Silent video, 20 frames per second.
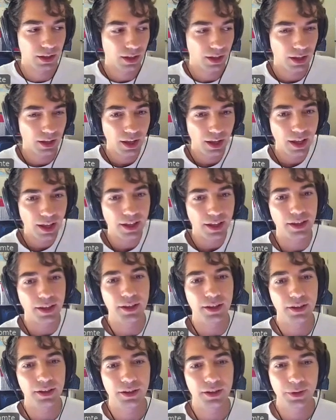Hi,
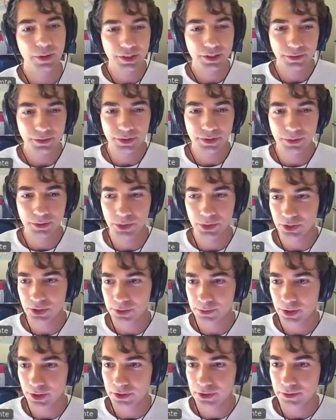welcome to the
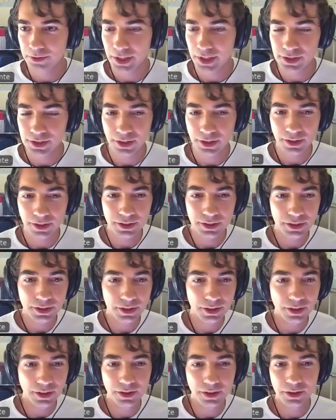bonus part of my talk
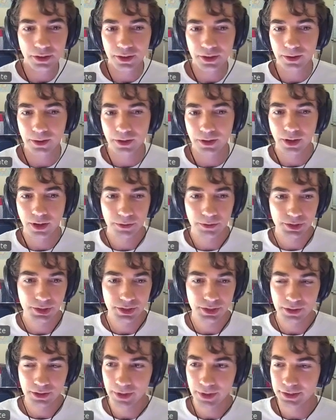on the
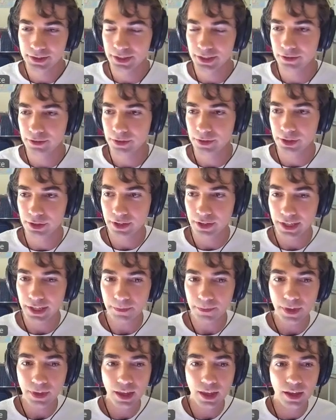composition complexity of majority.
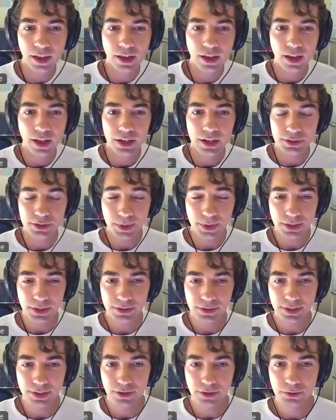I just wanted
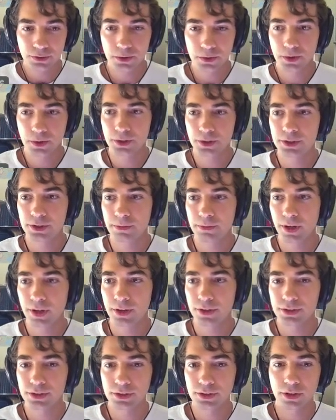to say a few words
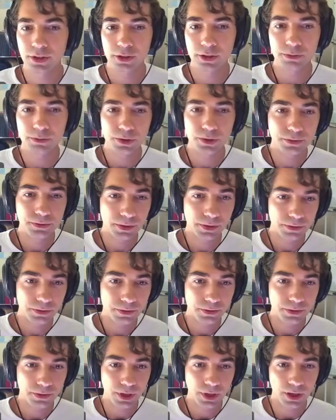about the proof
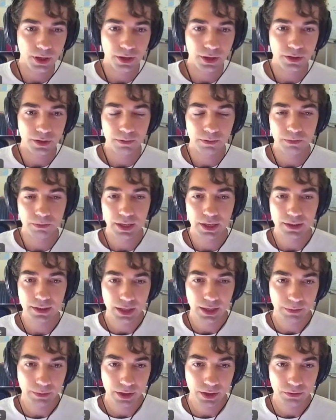of the main
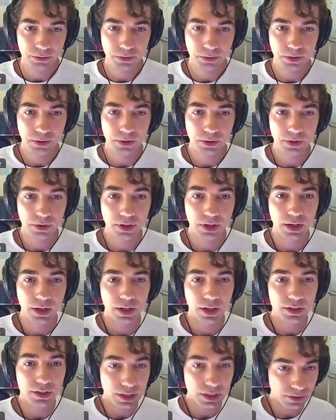lemma for
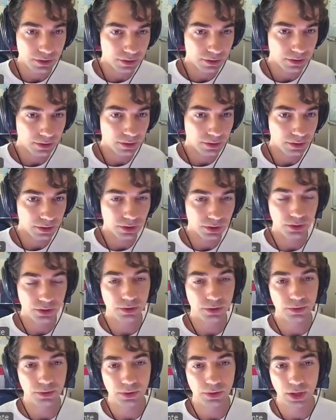general
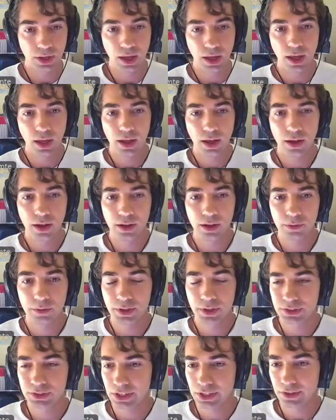Q,
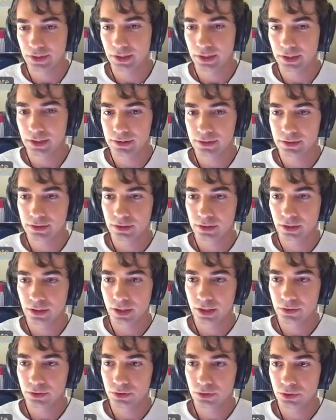because I think it's
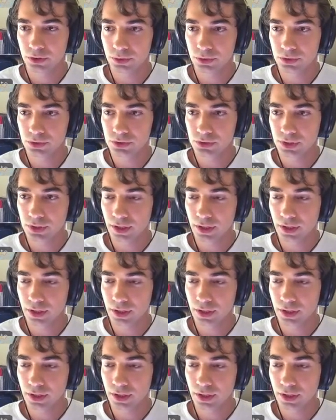kind of cute.